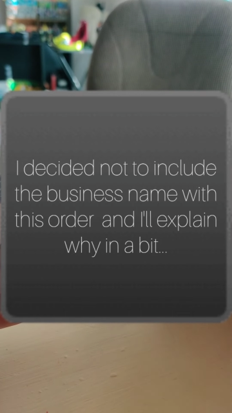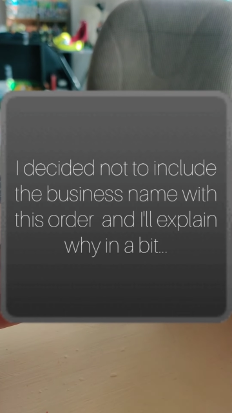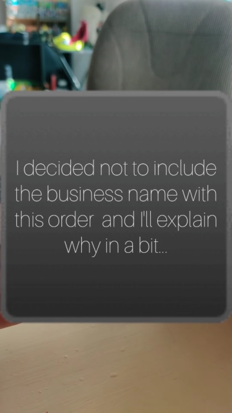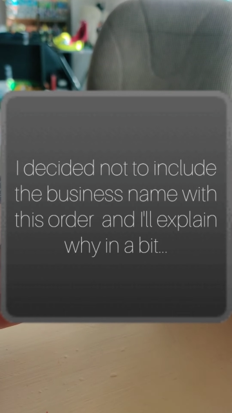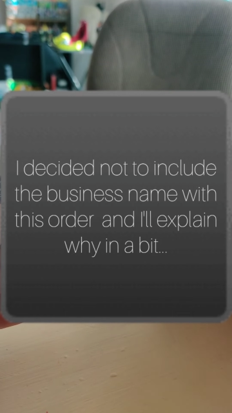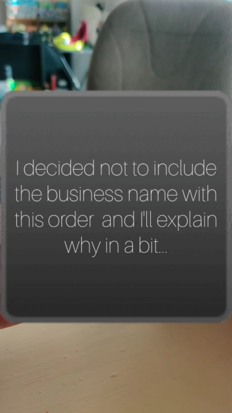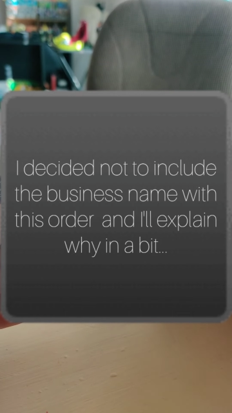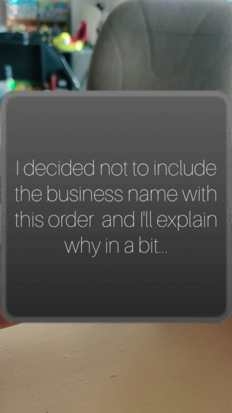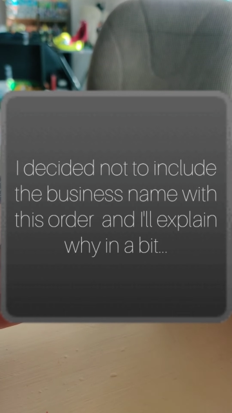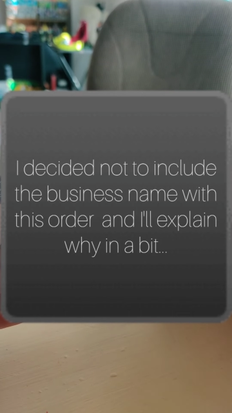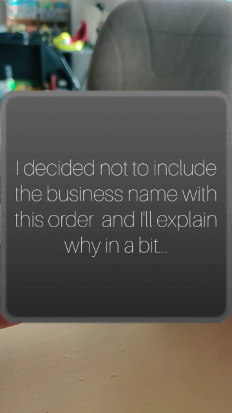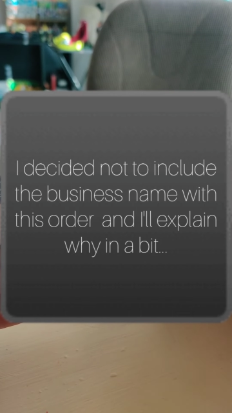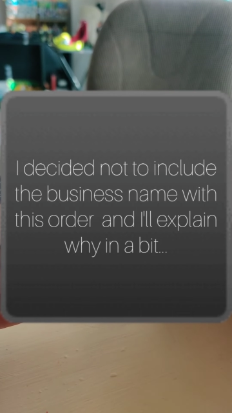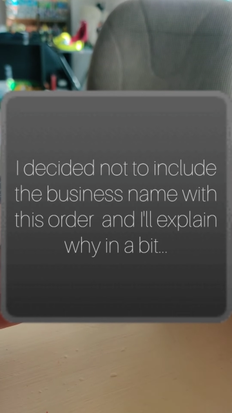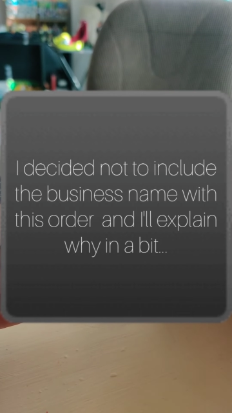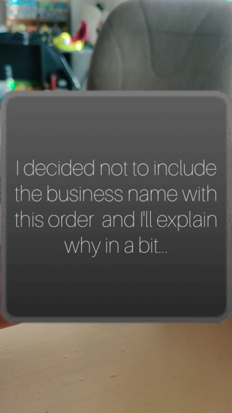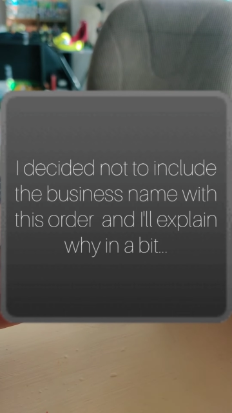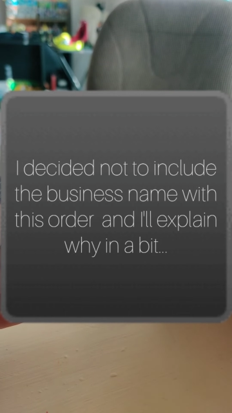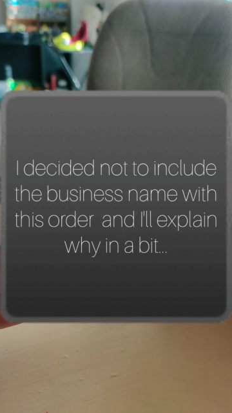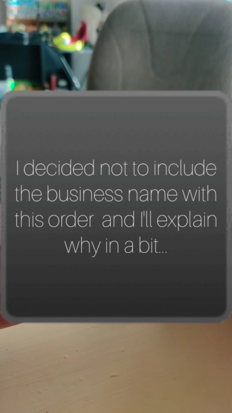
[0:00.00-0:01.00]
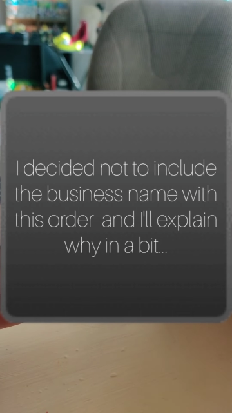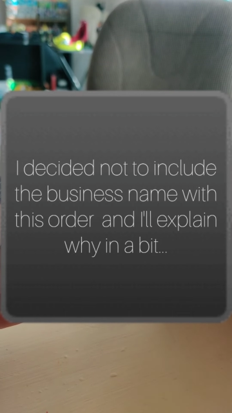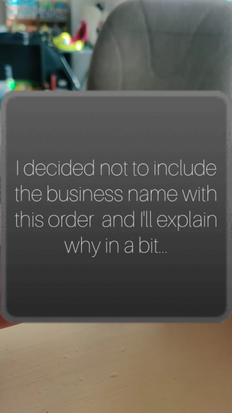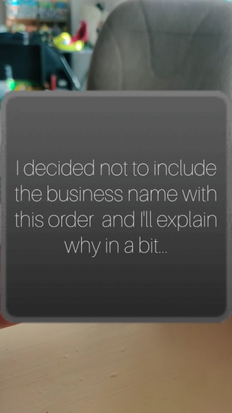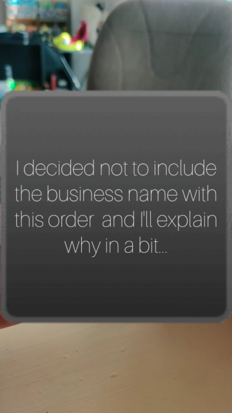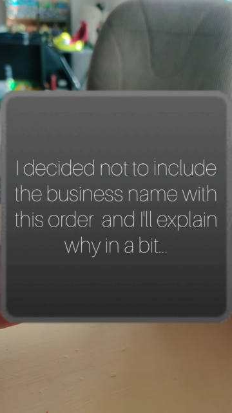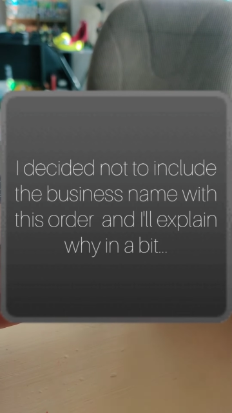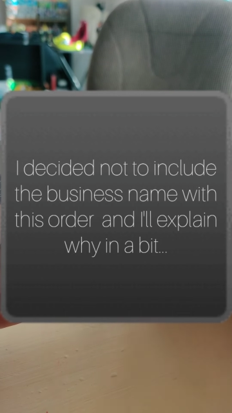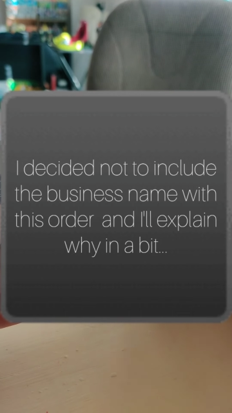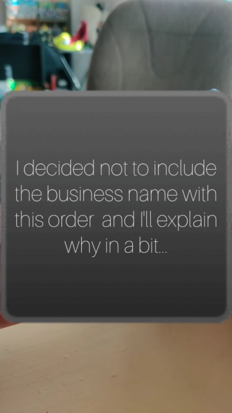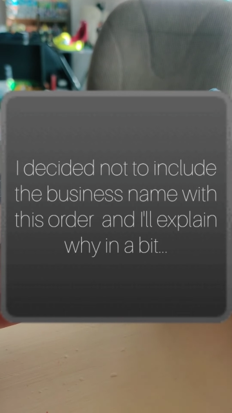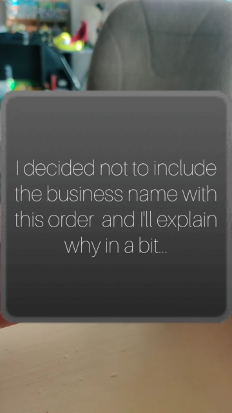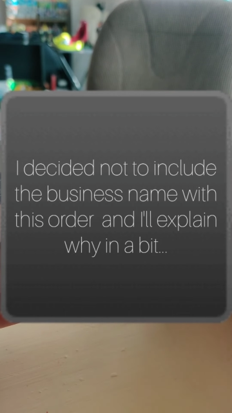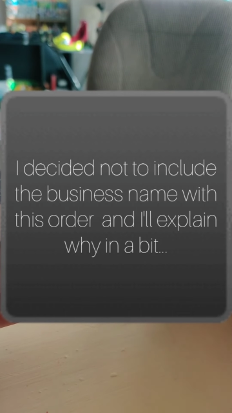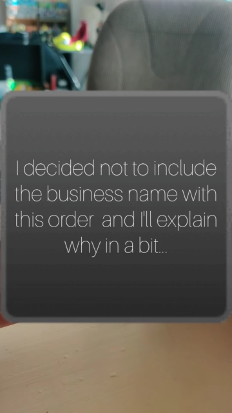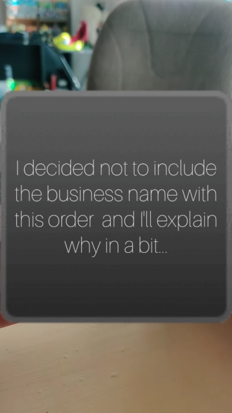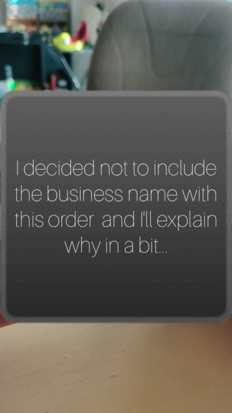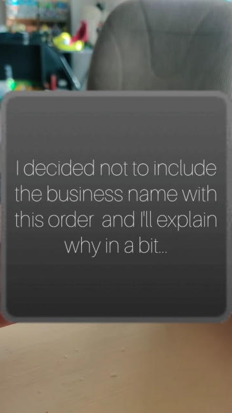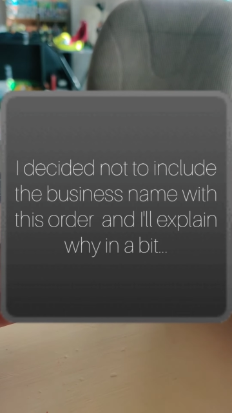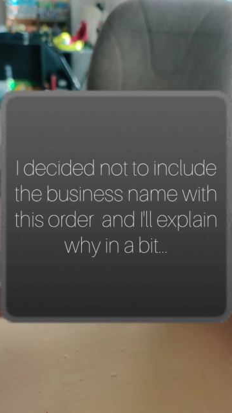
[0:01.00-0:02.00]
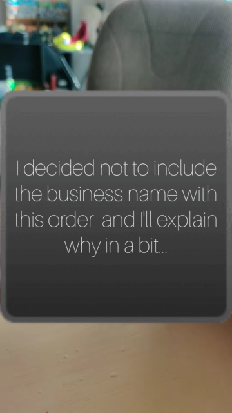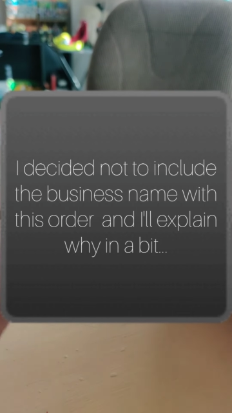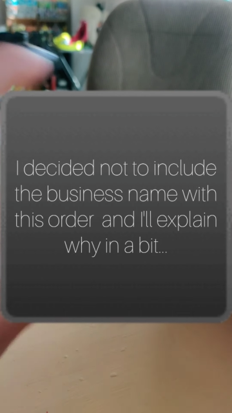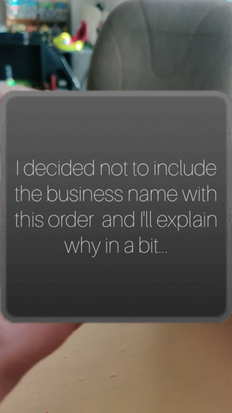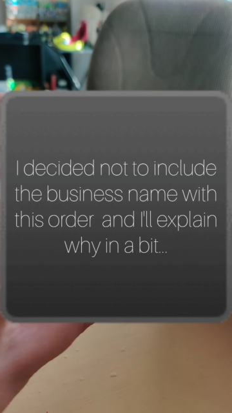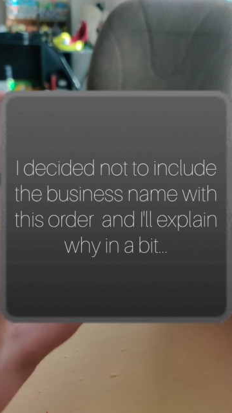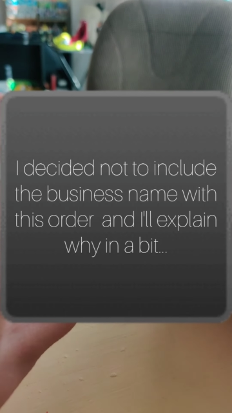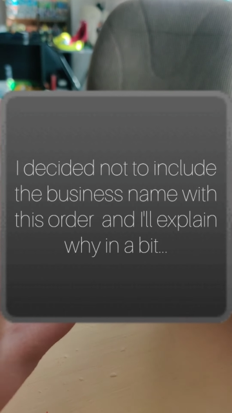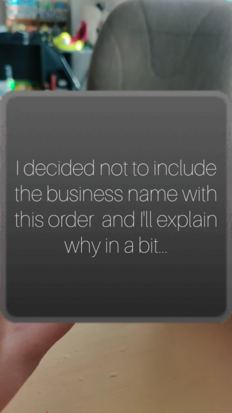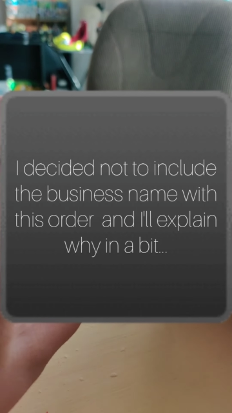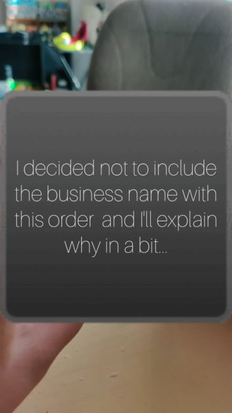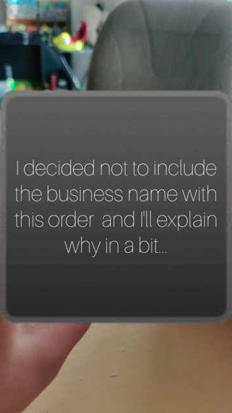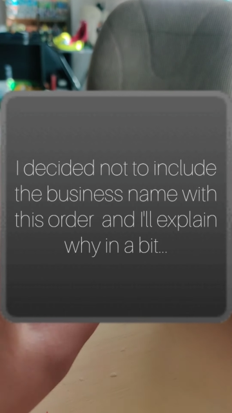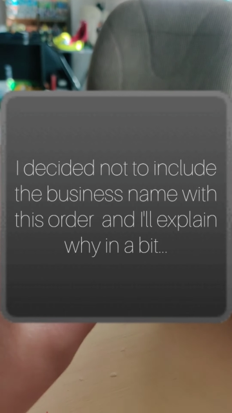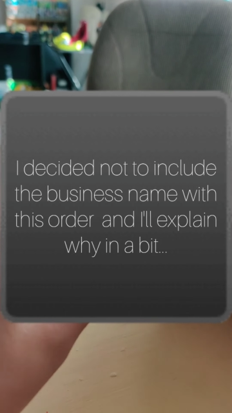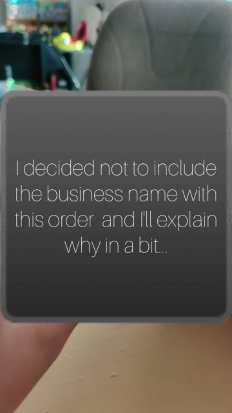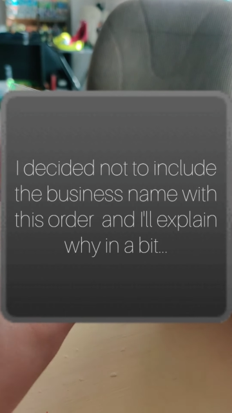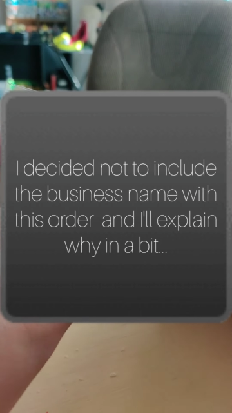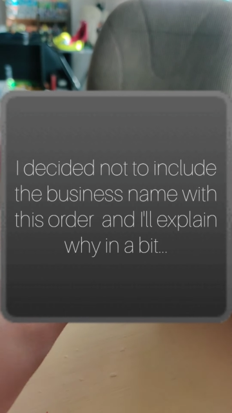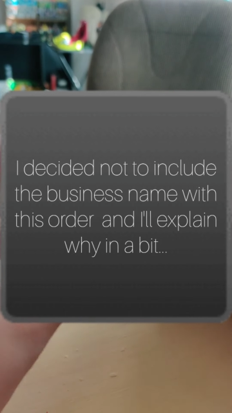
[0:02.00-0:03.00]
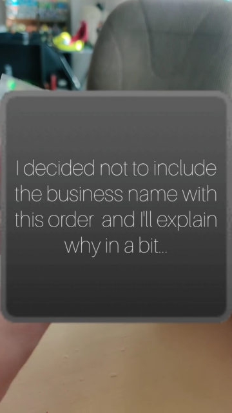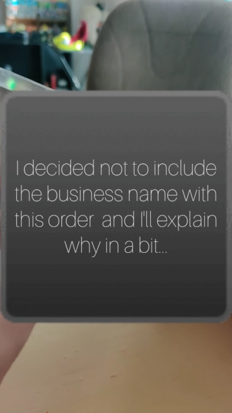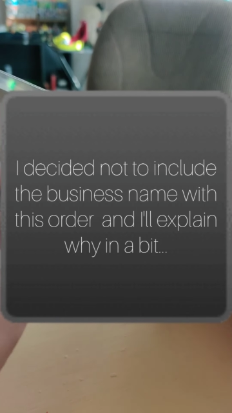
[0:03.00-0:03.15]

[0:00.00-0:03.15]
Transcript: Nobody's mouth can be seen.